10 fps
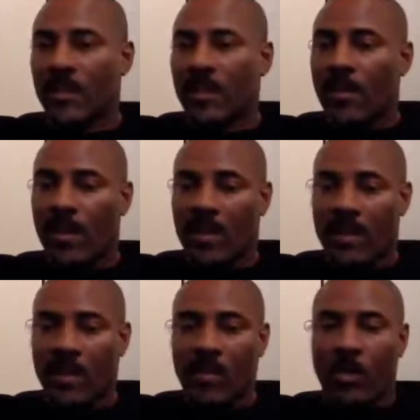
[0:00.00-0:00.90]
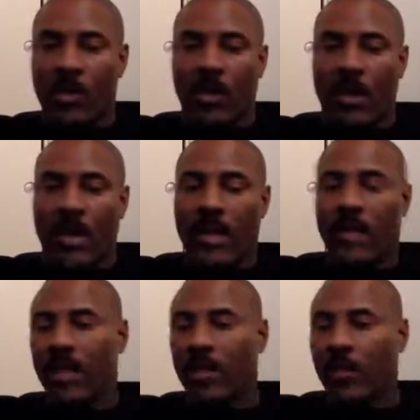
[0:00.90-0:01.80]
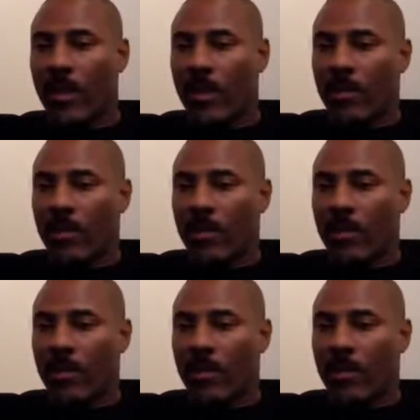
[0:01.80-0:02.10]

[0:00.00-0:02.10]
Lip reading: because it will accelerate,